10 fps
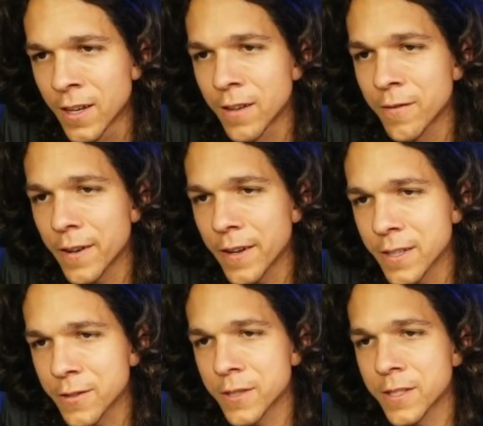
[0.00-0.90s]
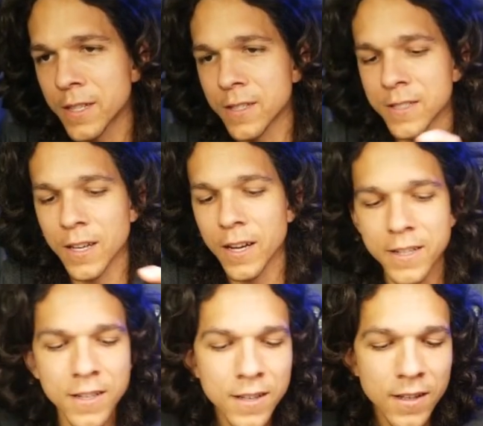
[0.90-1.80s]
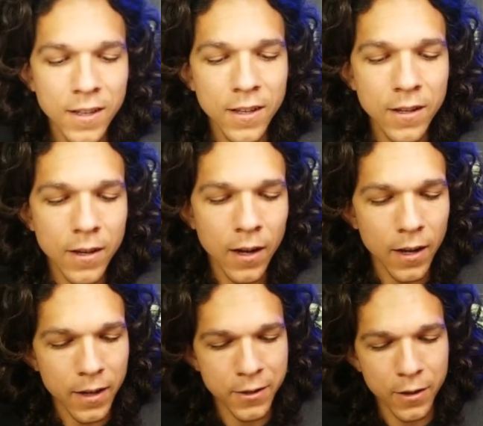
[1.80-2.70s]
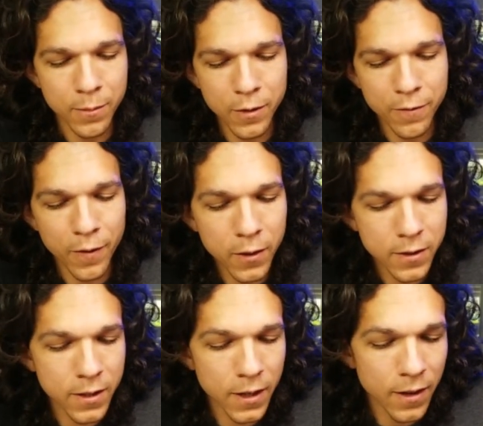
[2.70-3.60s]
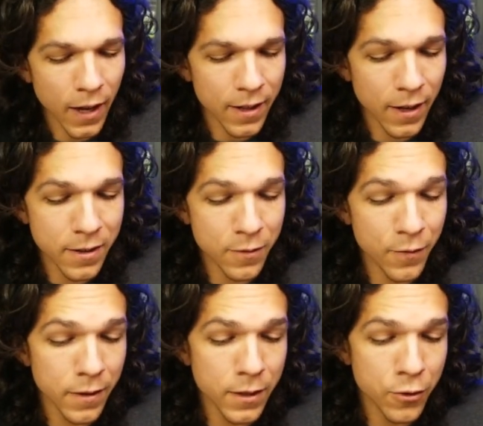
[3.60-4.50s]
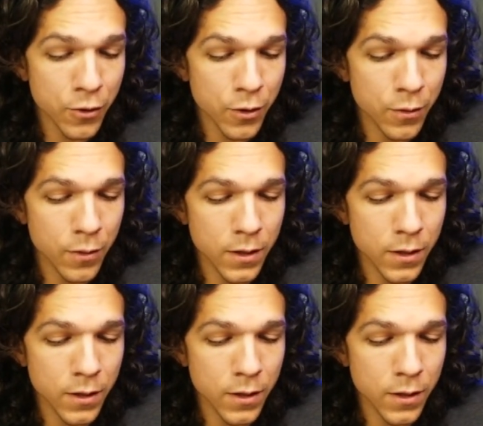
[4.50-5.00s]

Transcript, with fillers: A very interesting design uh, in terms of focusing, and that is very true.